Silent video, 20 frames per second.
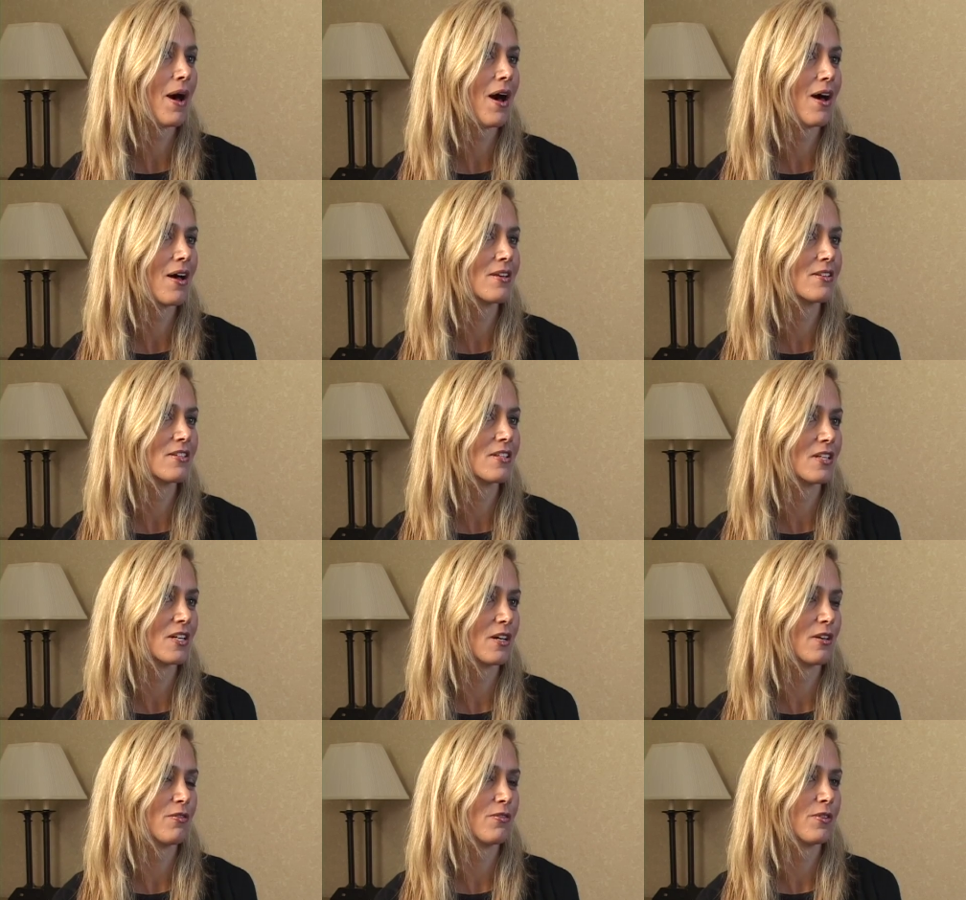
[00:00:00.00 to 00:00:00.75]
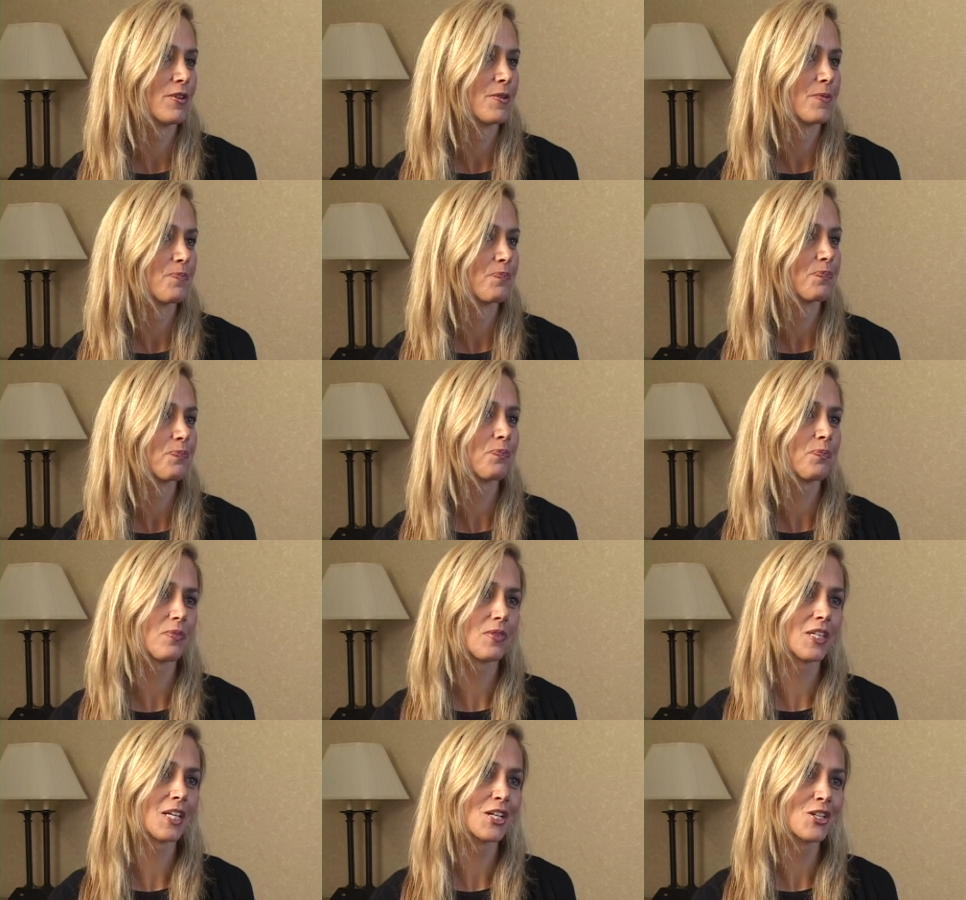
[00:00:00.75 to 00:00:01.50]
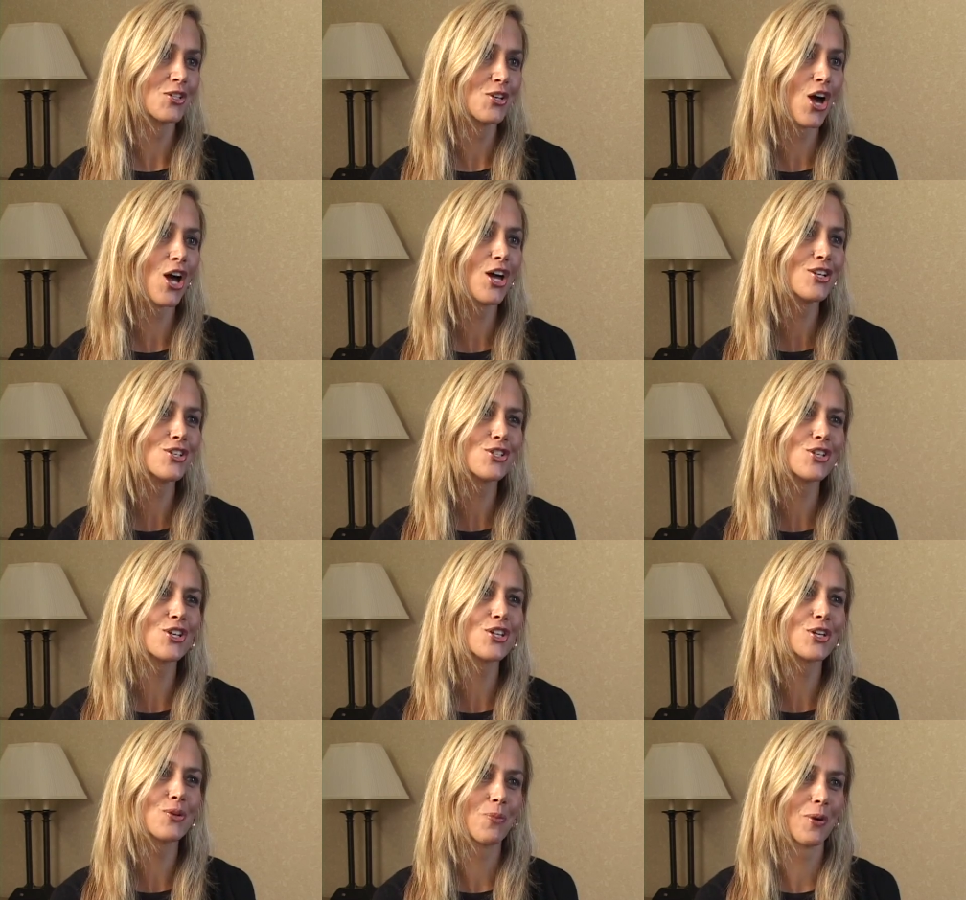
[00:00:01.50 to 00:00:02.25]
positive. Not
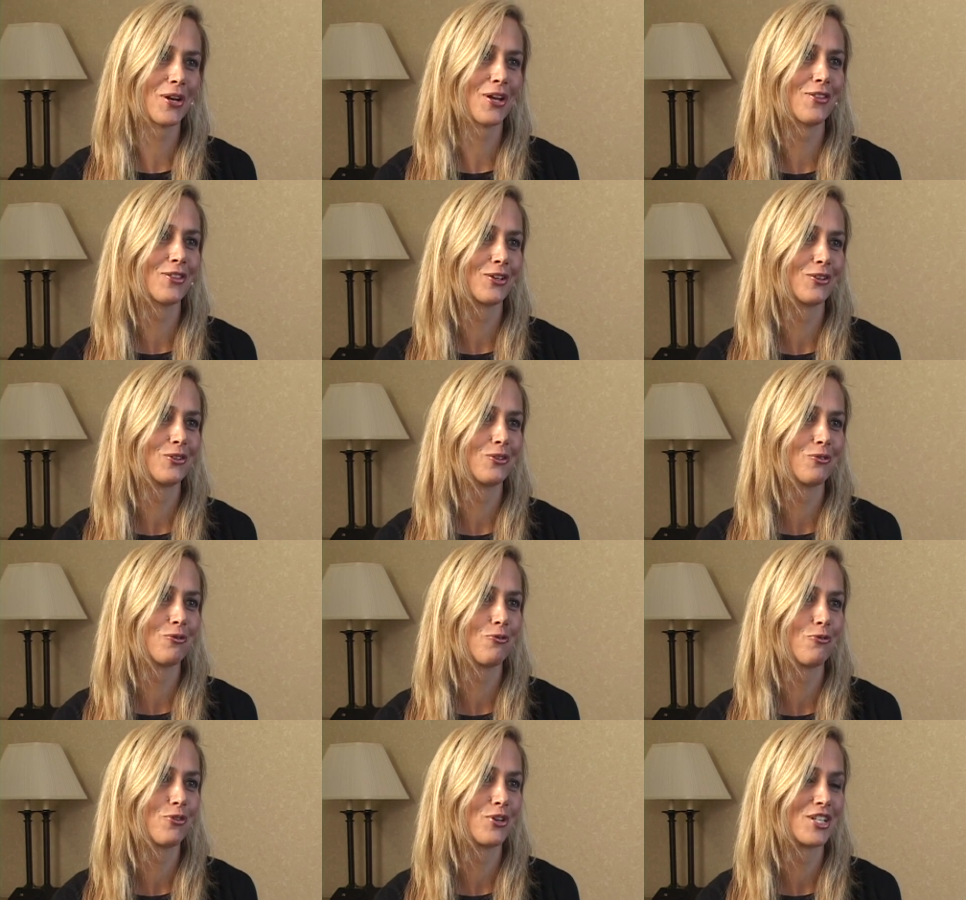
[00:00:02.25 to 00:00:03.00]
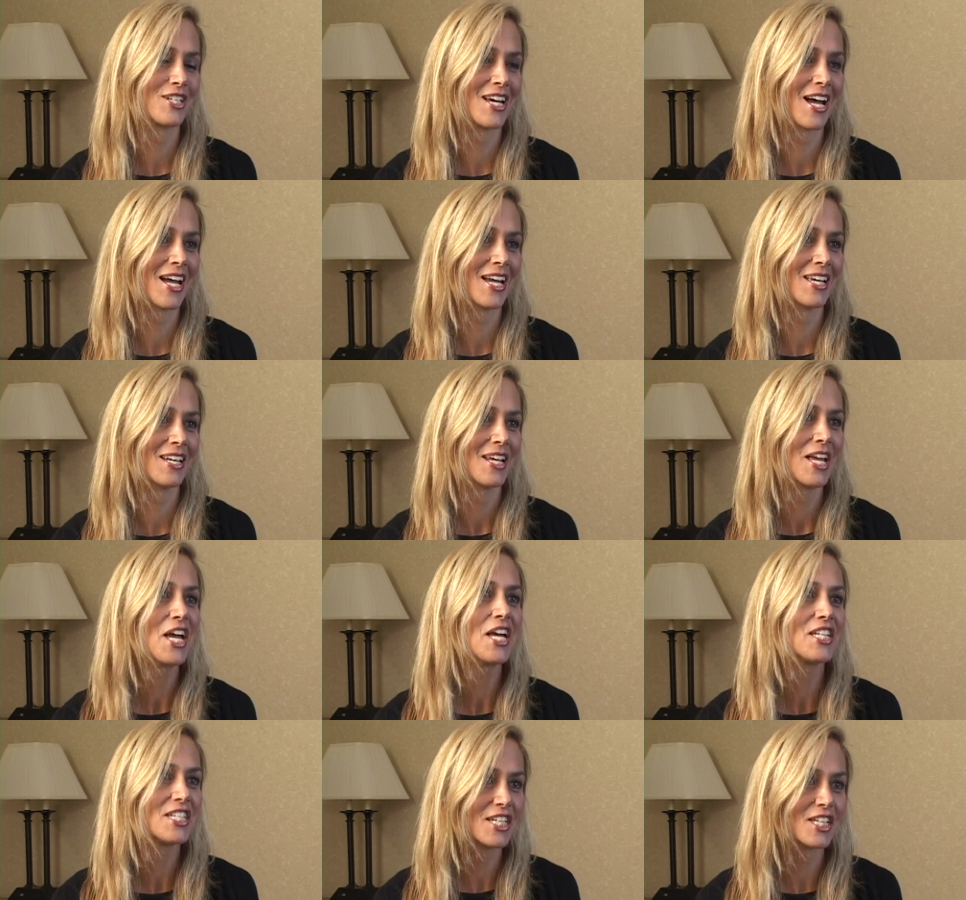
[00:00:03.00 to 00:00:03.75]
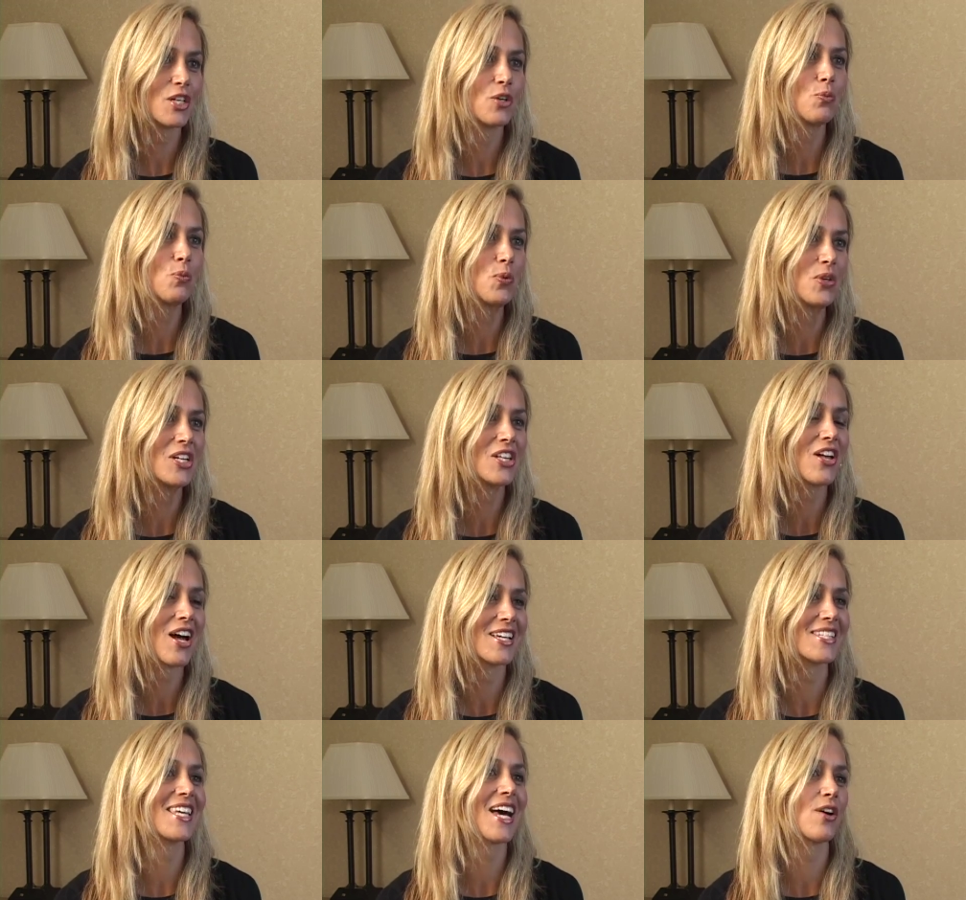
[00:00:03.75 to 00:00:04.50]
until he went on the gluten-free diet did he
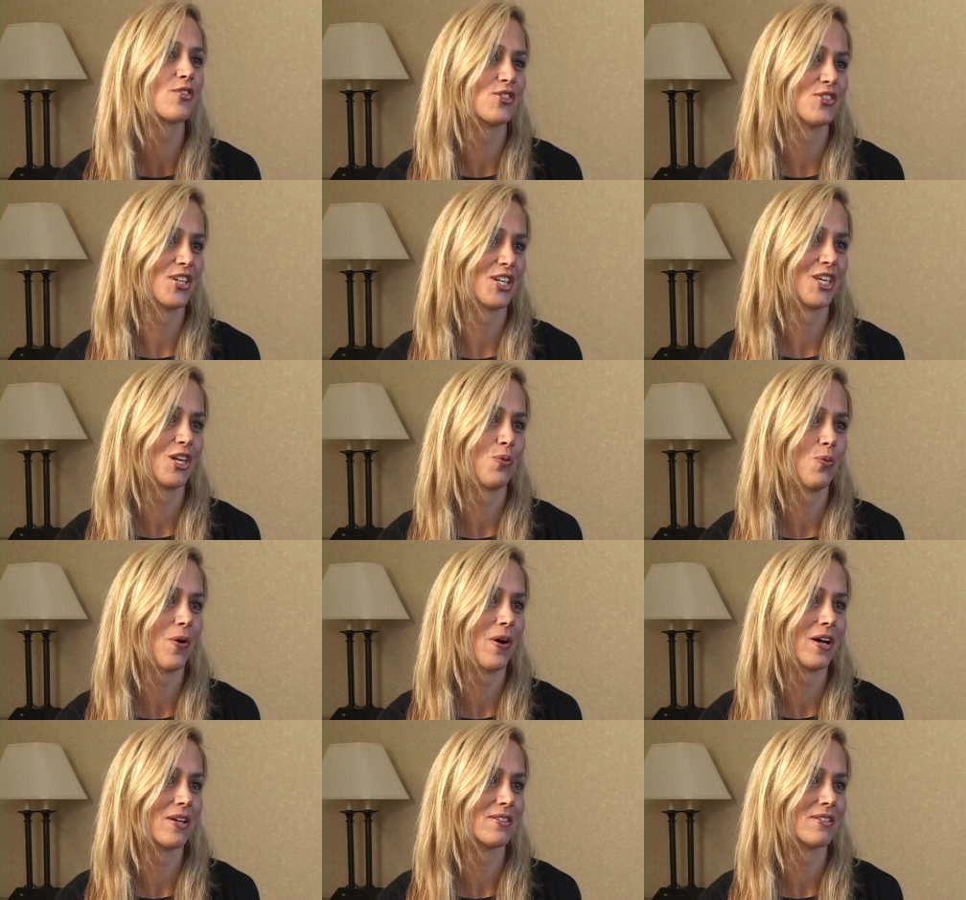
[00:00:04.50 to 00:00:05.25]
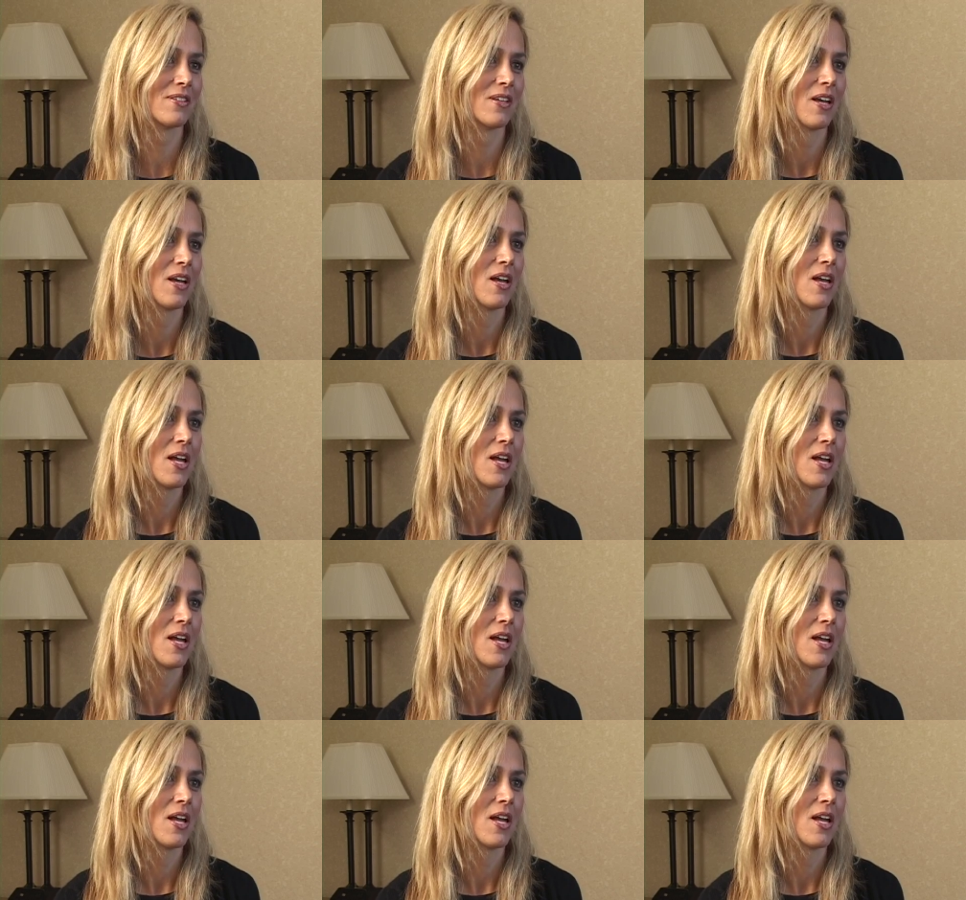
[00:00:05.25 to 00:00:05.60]
realize how sick he was.